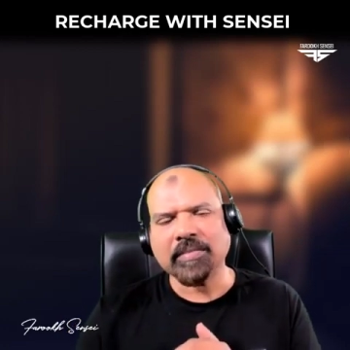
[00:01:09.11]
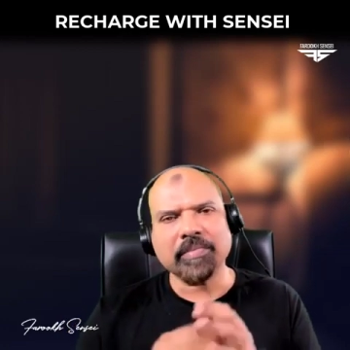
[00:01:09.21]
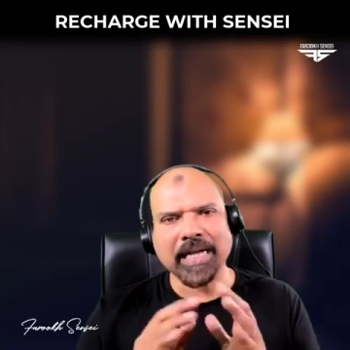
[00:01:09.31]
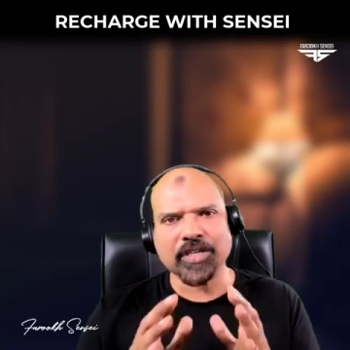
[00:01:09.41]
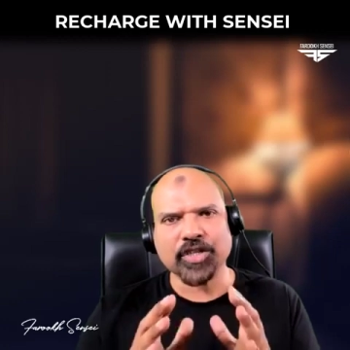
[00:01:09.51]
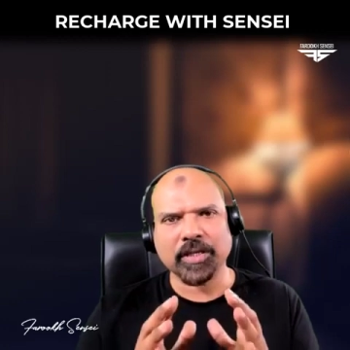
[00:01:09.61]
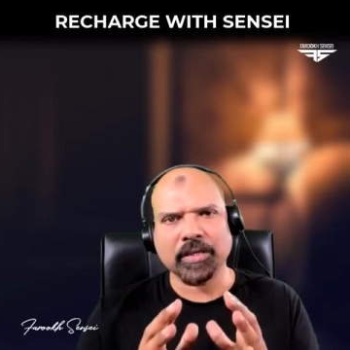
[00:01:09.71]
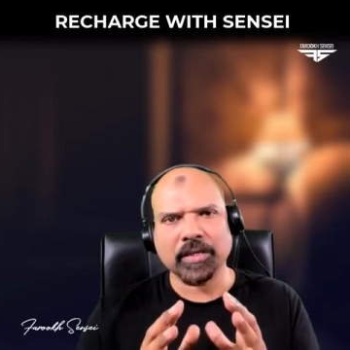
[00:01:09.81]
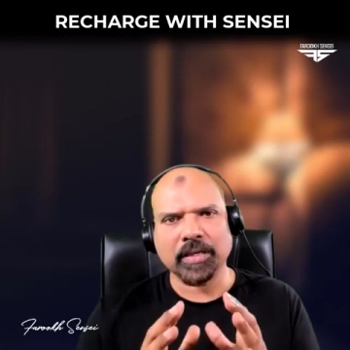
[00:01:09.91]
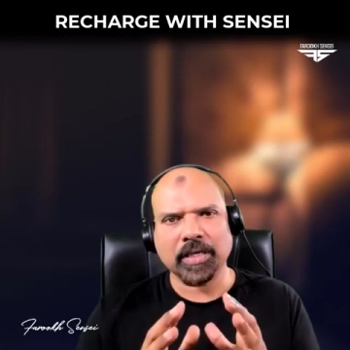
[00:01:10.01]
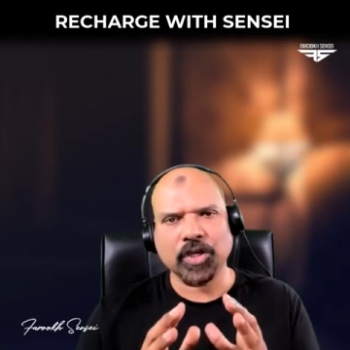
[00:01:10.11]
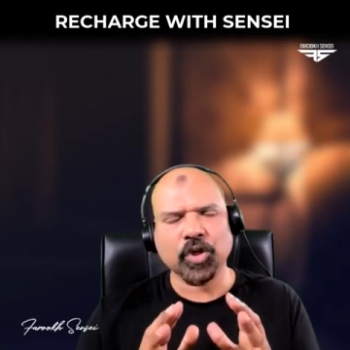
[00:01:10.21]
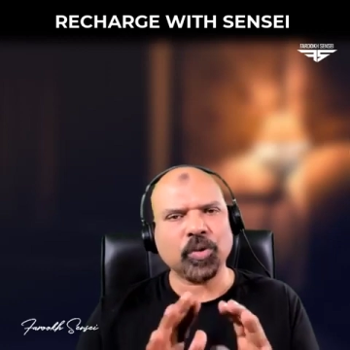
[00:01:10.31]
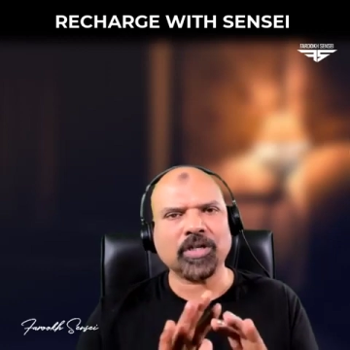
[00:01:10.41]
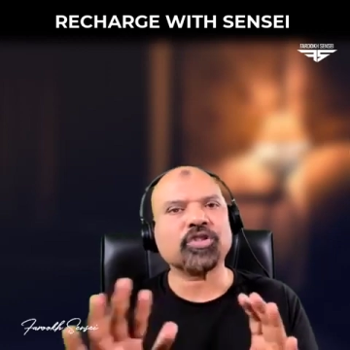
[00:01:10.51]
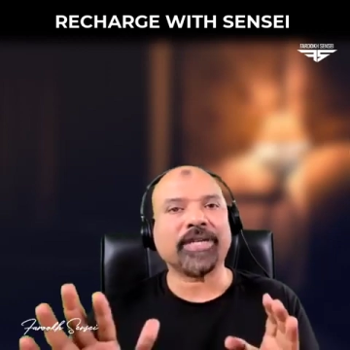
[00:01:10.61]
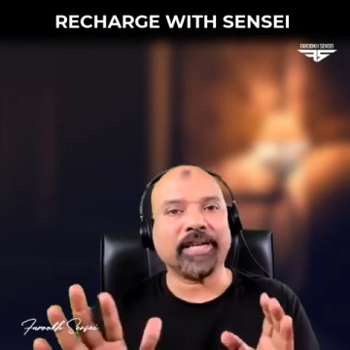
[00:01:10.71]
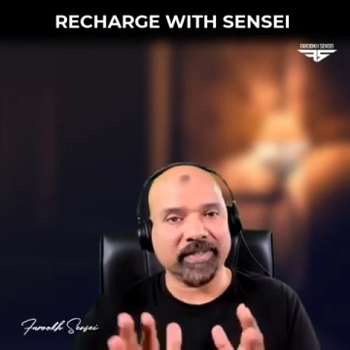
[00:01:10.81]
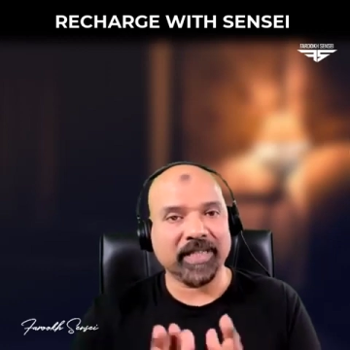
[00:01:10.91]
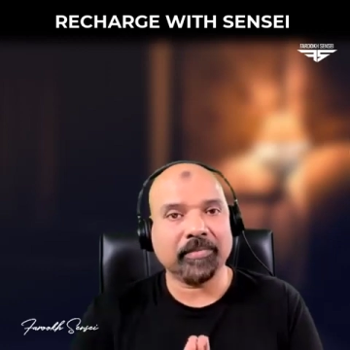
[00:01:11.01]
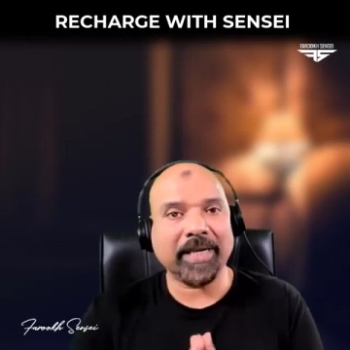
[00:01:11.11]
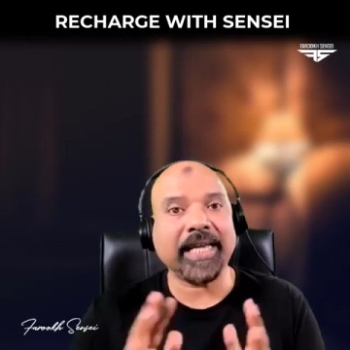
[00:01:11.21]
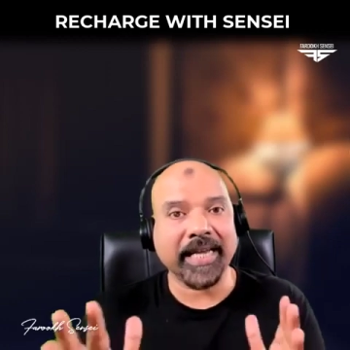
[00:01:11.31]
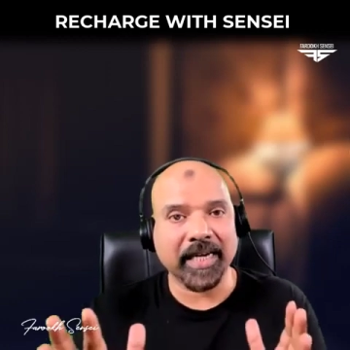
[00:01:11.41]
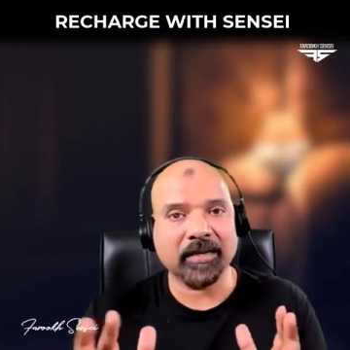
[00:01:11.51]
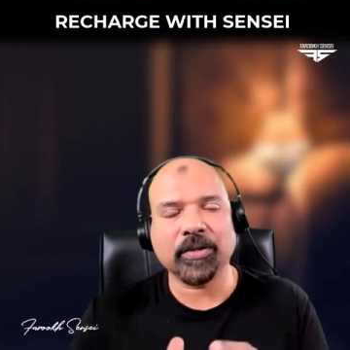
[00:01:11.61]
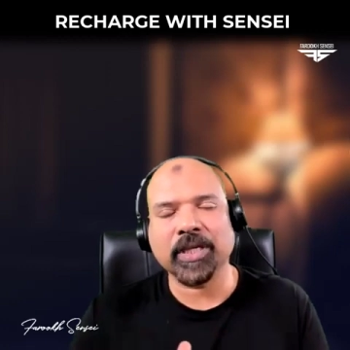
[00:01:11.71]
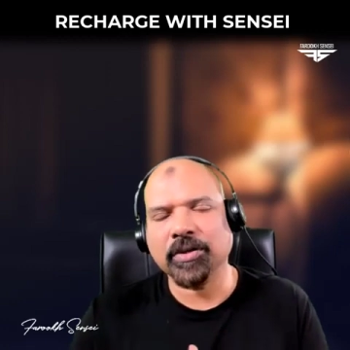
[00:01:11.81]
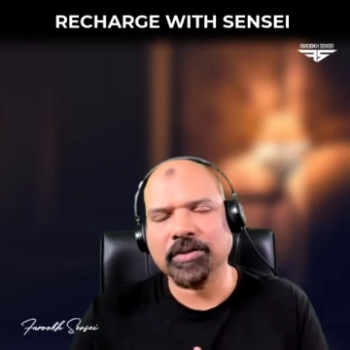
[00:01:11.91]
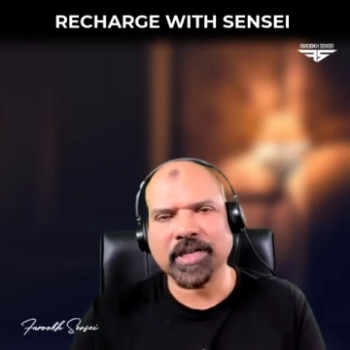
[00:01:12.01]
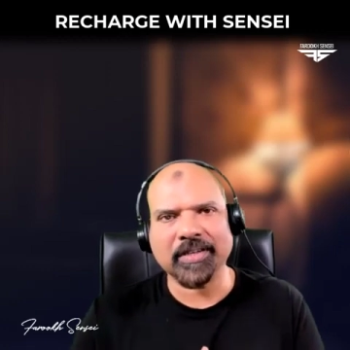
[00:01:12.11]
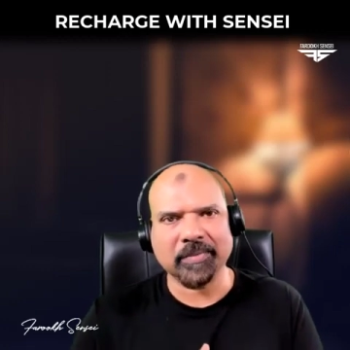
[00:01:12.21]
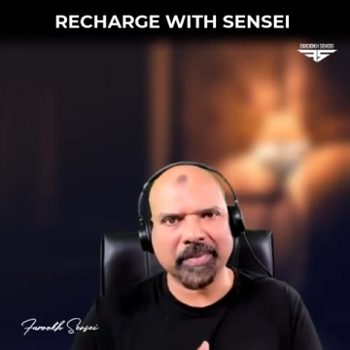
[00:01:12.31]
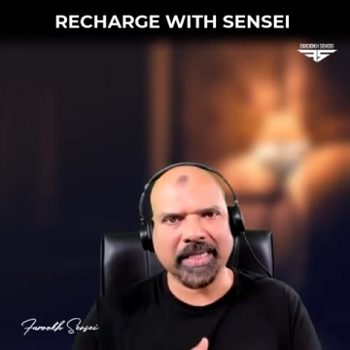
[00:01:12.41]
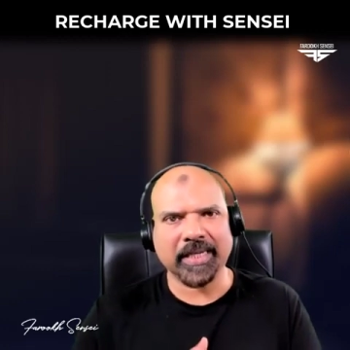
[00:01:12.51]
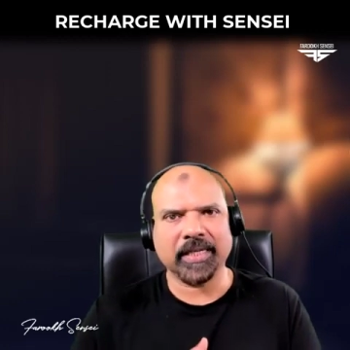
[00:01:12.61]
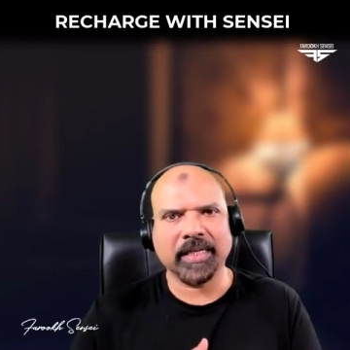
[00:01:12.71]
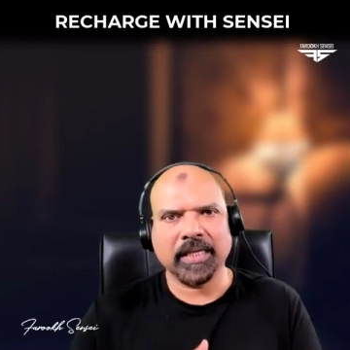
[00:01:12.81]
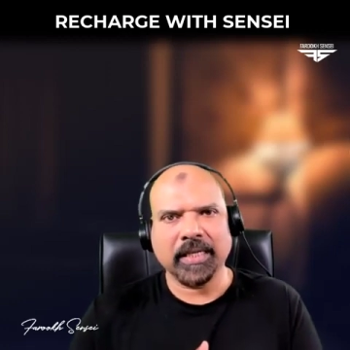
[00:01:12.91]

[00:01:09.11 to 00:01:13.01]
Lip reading: Imagine you are traveling by air. Okay, you're traveling by air,